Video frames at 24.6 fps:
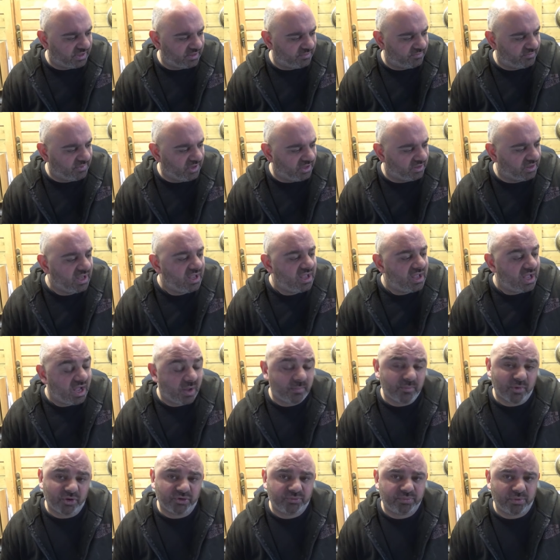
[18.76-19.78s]
Well,
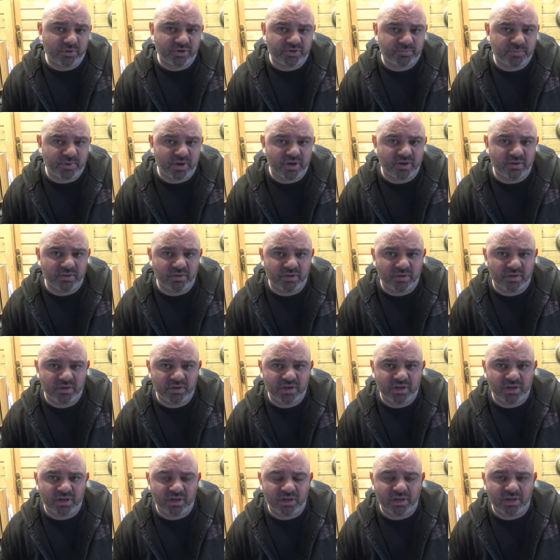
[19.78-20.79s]
I most probably spent
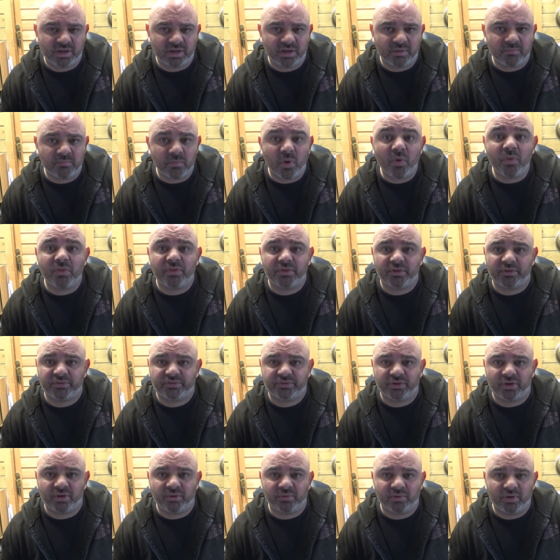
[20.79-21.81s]
uh, a month or
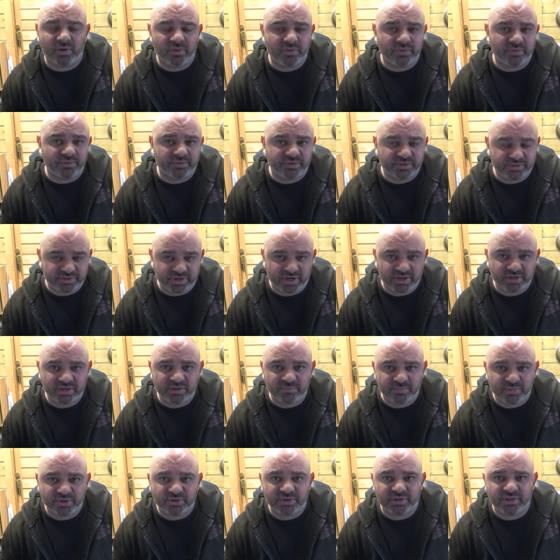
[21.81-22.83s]
so on designing
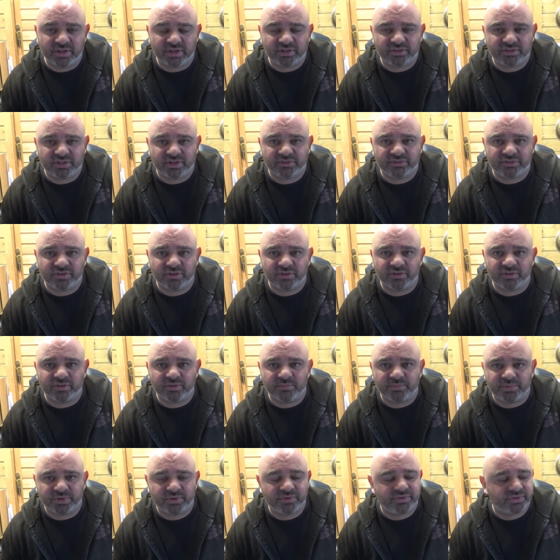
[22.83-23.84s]
and building that chassis on the
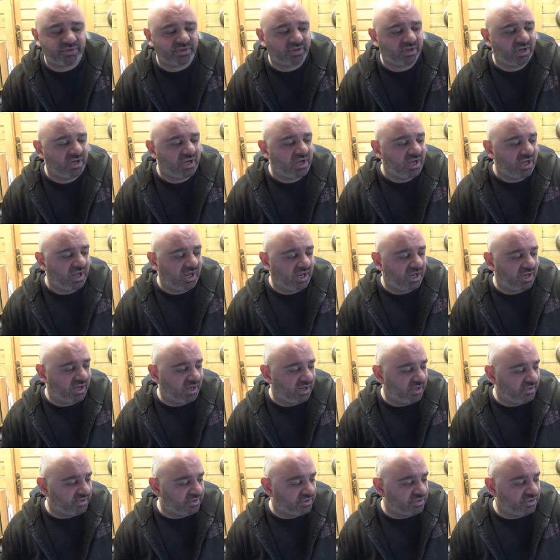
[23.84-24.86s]
computer.
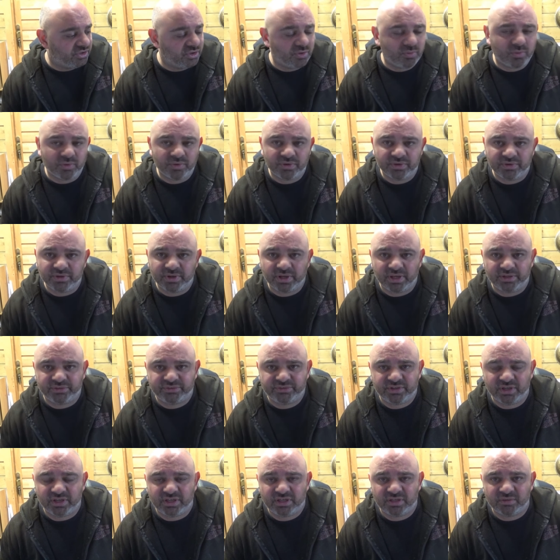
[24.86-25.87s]
Uh, the new one has
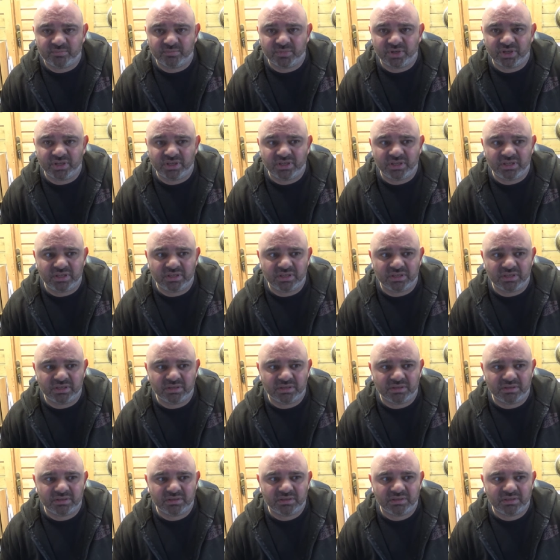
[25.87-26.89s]
taken me.
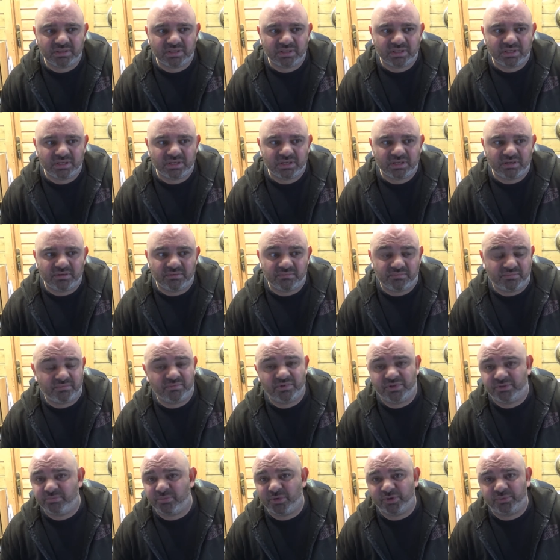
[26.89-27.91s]

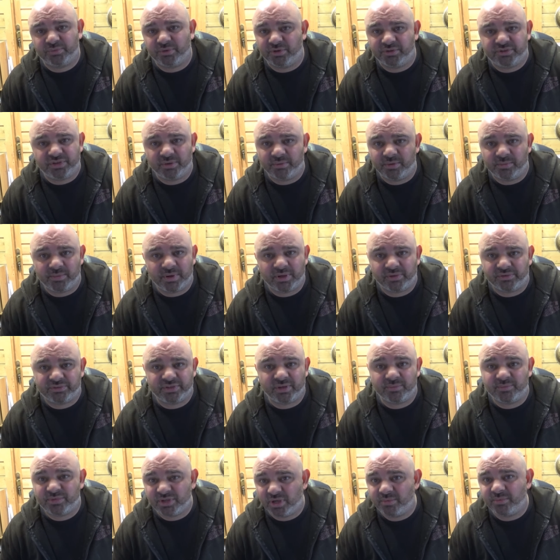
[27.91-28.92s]
We suppose want to tell me about the
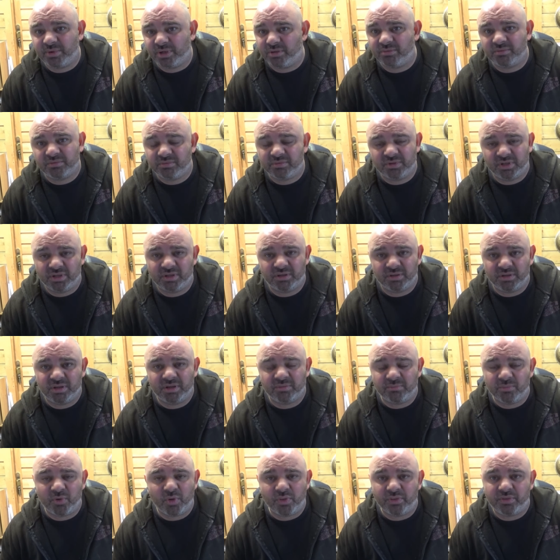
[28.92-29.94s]
same time, about uh,
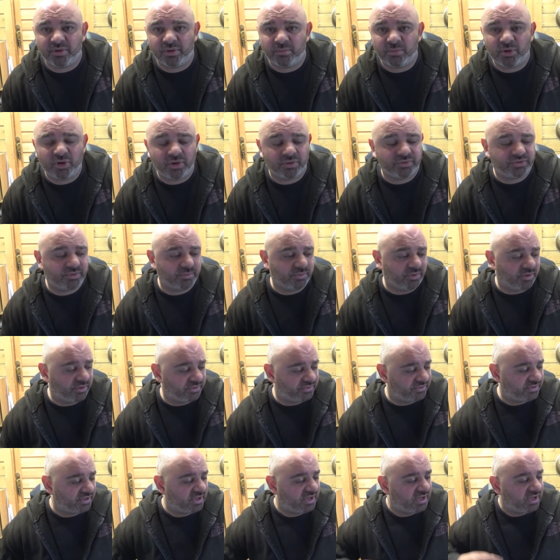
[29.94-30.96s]
a month or more, to be
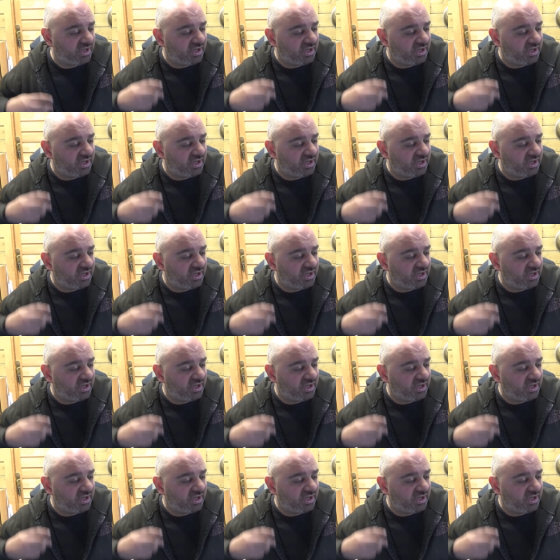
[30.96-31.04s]
honest.